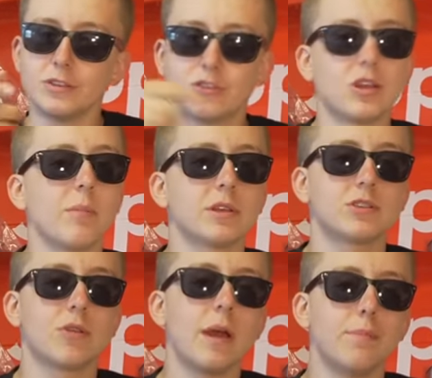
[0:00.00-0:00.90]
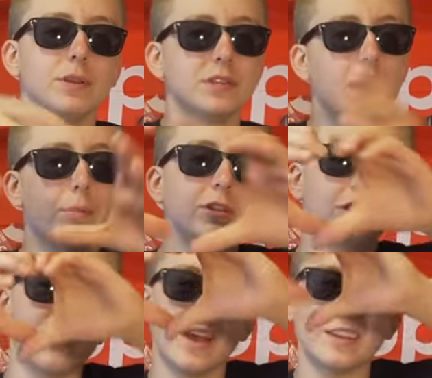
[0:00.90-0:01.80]
Just come, like, subscribe, please. I
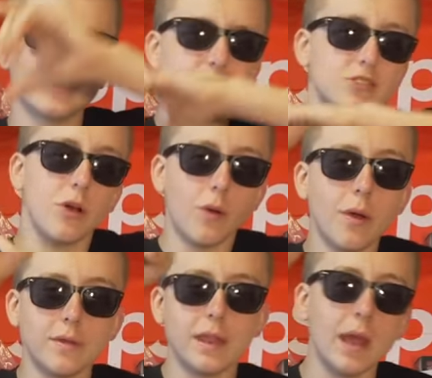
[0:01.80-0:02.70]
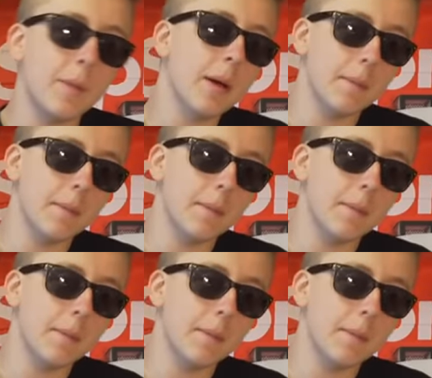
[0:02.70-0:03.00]
appreciate you guys so damn